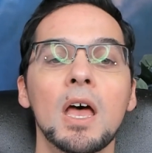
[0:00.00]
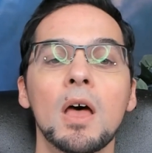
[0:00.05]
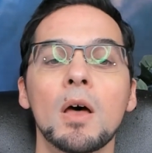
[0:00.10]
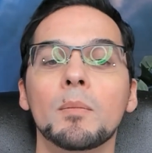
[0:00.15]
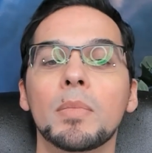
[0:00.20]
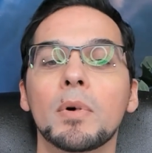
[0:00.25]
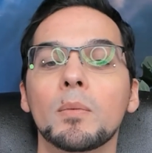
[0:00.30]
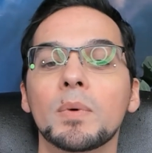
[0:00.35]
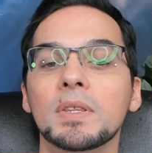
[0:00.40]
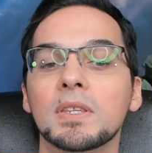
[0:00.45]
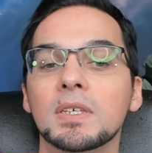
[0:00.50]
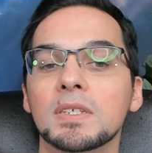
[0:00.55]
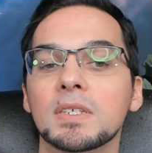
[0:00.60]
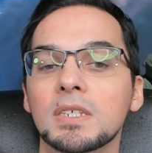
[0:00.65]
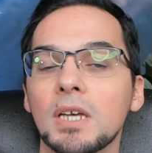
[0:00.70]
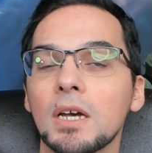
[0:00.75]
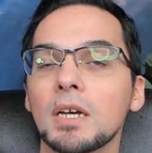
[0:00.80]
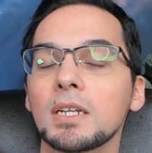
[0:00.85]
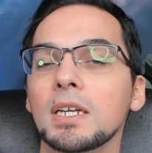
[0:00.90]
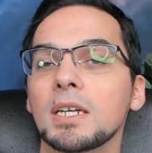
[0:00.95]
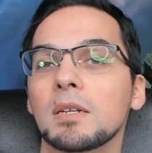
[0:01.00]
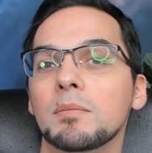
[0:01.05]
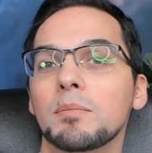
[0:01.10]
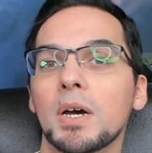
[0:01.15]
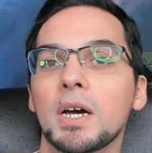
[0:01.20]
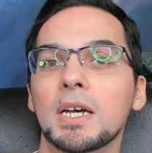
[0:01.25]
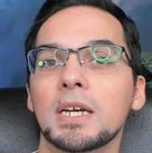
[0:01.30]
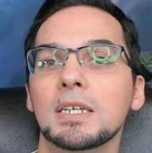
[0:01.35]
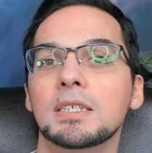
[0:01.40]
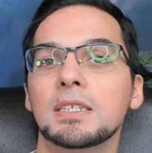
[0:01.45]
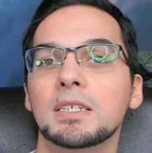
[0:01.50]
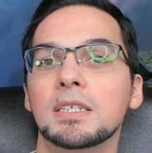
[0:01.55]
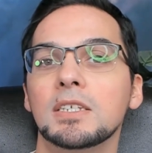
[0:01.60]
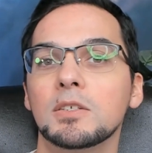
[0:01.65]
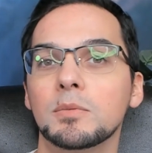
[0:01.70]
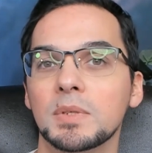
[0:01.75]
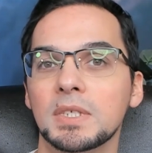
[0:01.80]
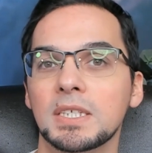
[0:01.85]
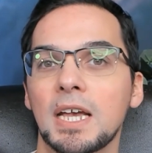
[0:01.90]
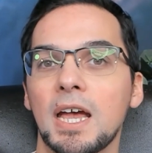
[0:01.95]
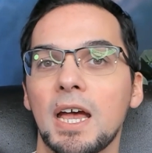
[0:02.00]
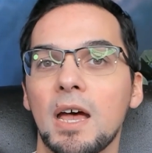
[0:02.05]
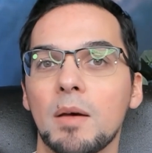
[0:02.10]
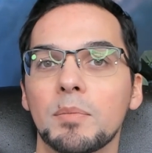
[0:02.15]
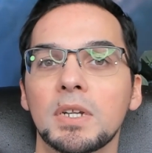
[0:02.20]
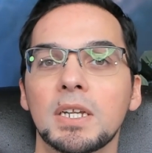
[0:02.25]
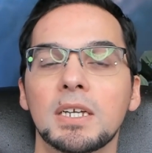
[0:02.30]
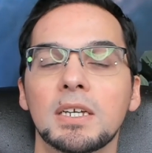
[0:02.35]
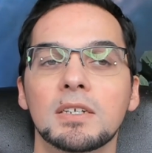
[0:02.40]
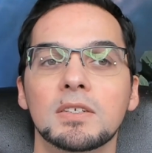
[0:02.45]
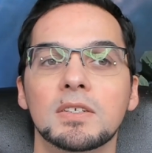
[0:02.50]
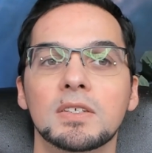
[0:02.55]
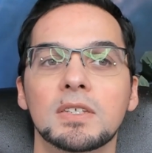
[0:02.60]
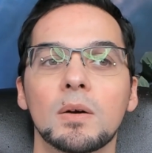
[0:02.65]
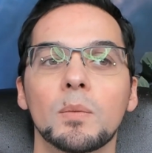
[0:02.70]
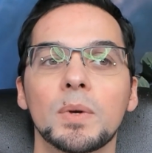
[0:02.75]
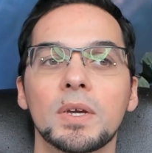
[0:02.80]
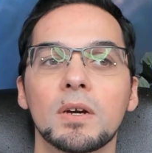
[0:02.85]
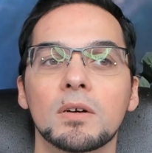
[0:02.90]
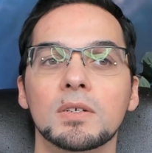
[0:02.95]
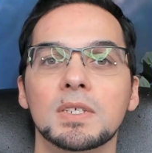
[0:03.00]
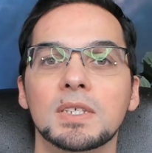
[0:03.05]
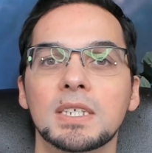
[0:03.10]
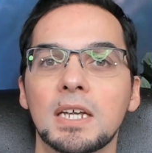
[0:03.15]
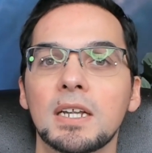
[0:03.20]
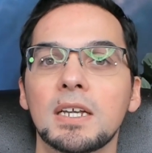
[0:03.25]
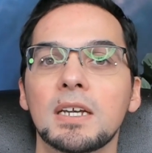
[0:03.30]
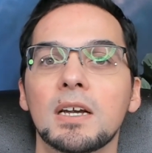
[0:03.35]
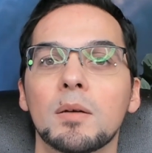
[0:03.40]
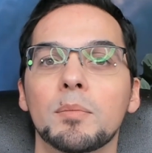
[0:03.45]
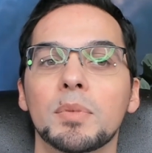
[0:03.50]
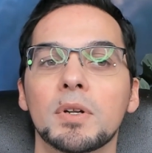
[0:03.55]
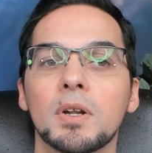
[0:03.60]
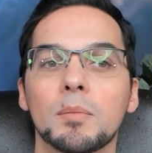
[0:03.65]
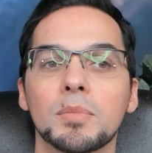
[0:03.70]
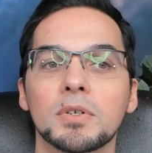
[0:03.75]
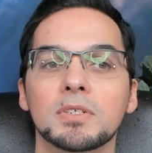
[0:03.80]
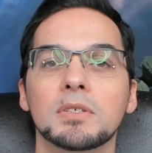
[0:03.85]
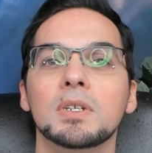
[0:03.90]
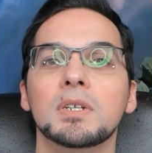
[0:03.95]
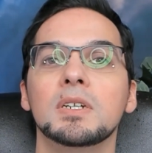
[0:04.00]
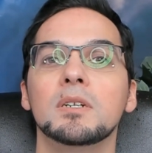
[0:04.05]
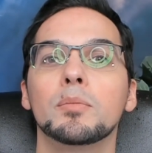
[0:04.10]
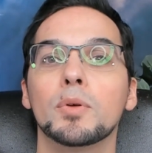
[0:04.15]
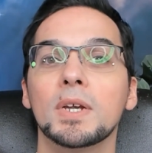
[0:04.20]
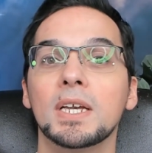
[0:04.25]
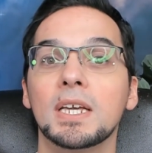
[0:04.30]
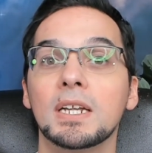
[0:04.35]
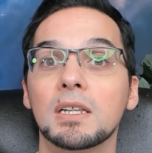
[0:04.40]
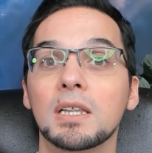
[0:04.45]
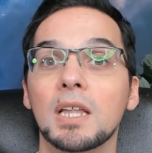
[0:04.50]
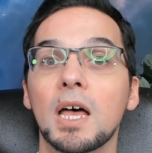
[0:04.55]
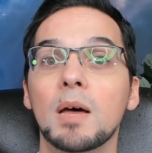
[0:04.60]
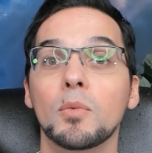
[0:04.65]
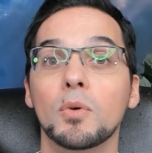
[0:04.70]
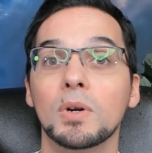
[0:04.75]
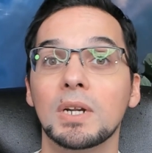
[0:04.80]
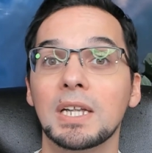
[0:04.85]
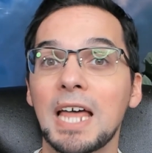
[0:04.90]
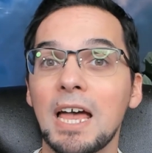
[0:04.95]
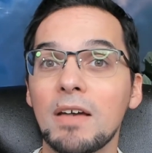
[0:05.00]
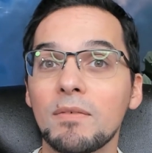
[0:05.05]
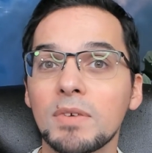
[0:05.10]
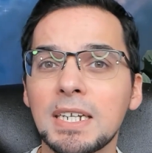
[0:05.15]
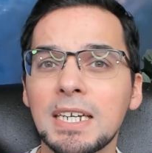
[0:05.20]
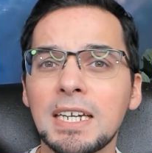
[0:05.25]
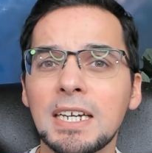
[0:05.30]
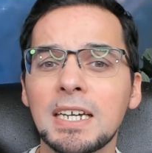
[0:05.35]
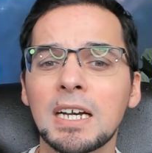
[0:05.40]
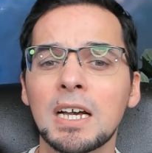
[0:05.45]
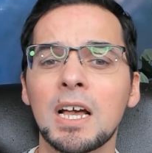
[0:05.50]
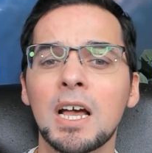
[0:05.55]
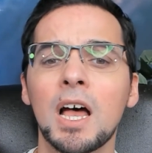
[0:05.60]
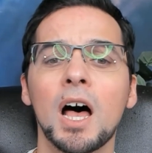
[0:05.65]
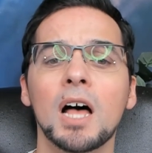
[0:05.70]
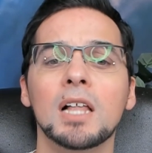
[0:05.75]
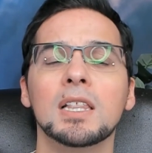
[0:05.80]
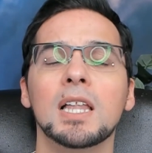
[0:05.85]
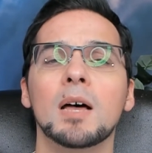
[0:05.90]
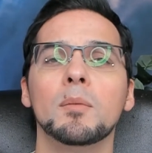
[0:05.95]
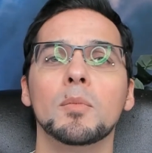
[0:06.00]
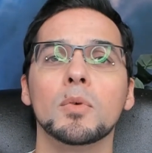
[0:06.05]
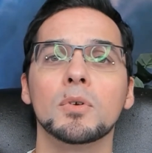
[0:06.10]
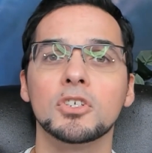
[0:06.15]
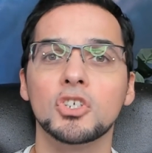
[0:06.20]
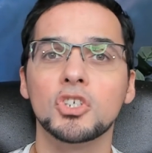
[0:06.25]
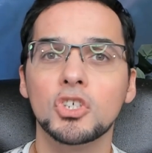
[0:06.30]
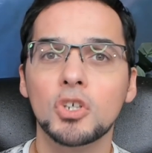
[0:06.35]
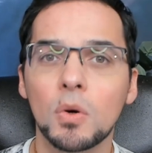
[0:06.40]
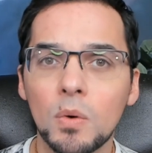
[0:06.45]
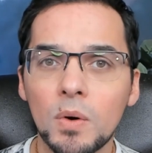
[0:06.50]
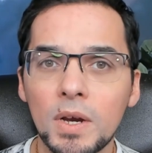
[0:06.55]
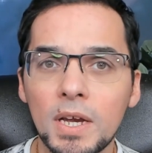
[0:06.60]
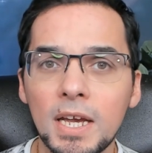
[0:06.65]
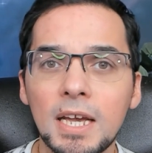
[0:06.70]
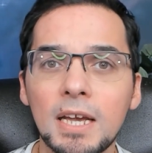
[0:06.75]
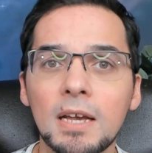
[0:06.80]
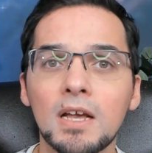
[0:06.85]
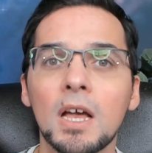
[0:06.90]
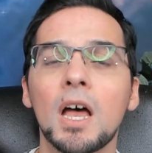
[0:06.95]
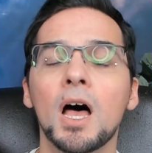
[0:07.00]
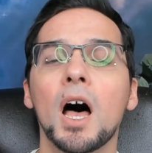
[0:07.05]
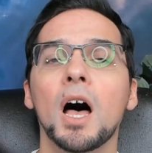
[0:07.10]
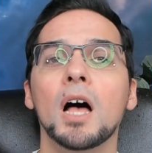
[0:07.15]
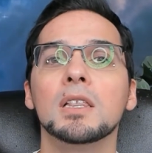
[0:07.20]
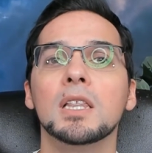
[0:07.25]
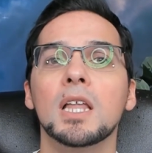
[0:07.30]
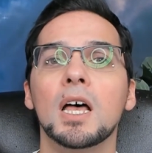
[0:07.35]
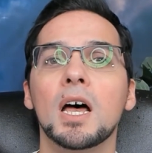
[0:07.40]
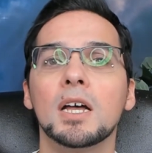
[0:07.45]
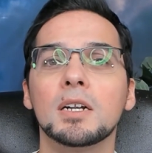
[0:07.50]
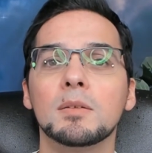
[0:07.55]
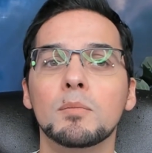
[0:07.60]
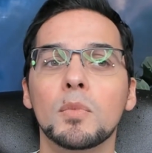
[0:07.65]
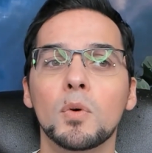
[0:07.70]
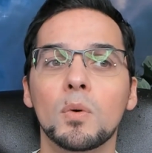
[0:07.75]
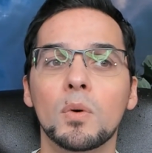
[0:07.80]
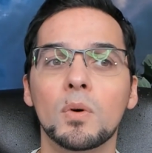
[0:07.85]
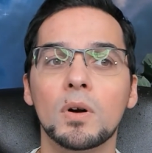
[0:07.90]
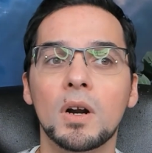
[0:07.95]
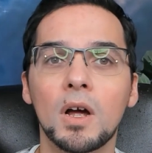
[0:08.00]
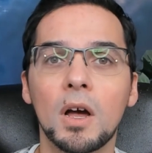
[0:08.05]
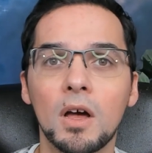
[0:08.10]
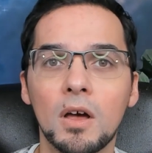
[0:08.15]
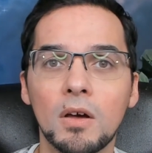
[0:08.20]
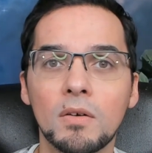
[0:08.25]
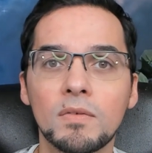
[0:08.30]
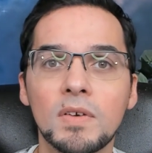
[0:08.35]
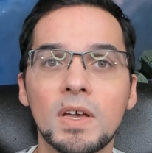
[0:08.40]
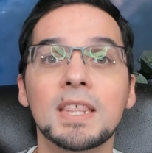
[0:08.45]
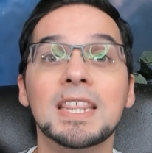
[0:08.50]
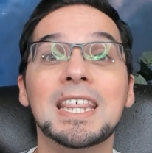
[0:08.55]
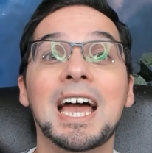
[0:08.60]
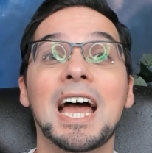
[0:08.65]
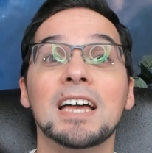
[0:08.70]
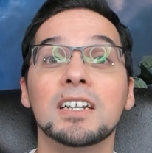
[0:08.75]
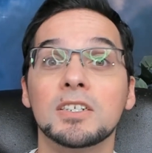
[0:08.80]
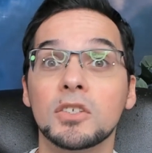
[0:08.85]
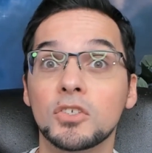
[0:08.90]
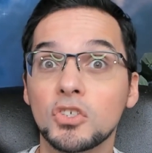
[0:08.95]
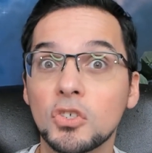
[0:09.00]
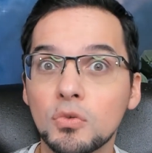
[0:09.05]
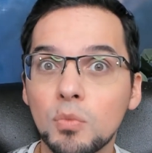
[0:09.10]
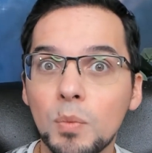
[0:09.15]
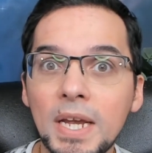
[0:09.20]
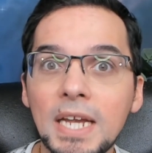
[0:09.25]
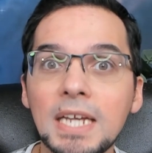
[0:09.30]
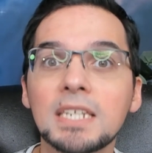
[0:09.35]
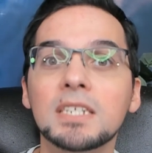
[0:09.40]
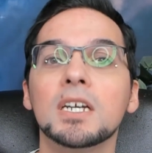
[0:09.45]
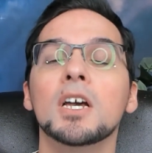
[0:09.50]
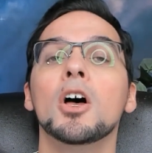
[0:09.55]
But with the sun in Pisces, what's happening is that we are setting up an opportunity to bring in a lot more levity, a lot more joy, a lot more of that sweet,